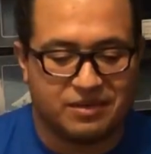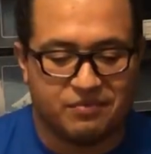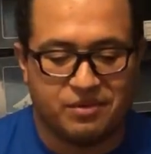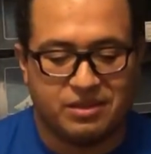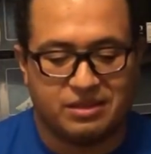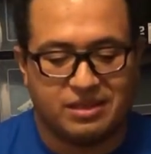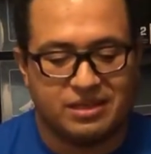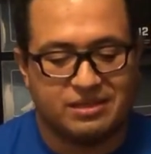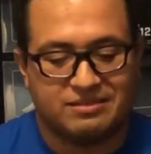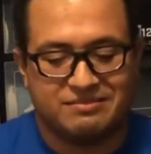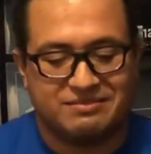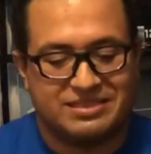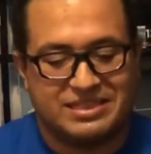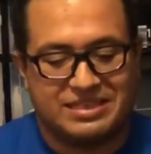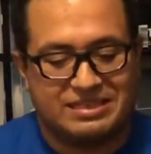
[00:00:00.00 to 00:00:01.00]

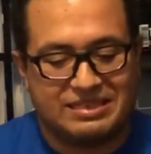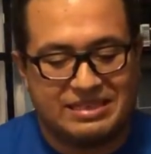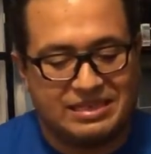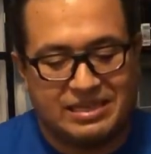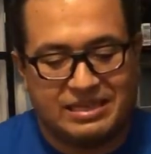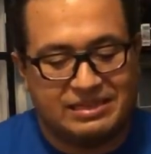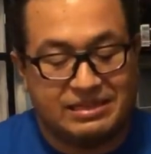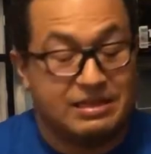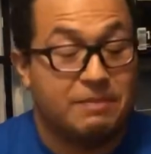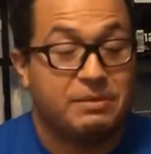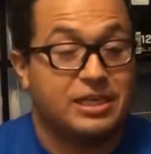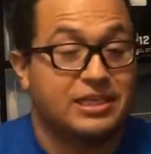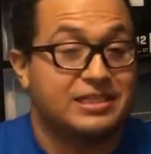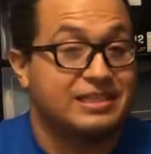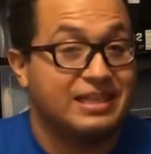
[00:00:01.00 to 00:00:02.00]
everything. You know,
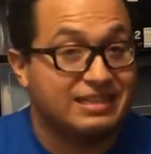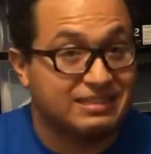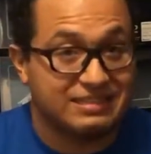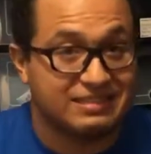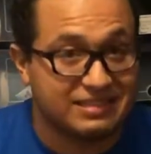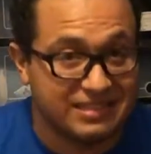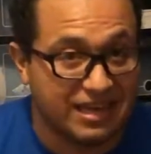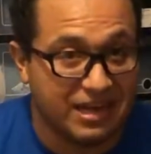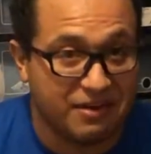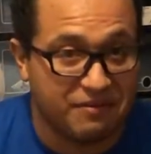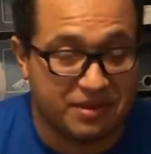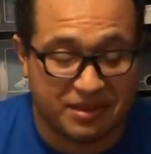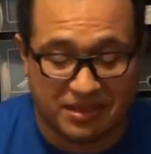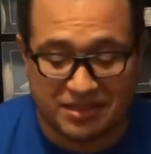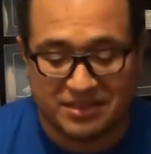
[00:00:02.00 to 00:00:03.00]
it doesn't set
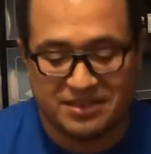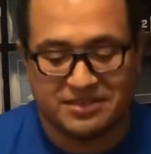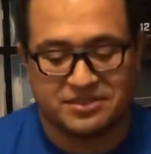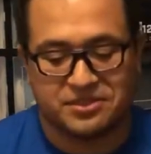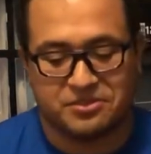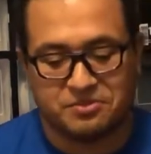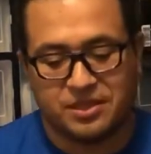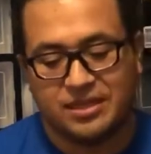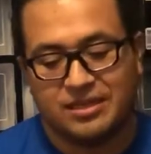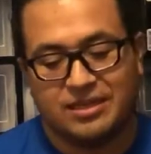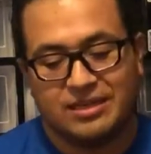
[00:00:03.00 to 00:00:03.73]
everything. Excuse me.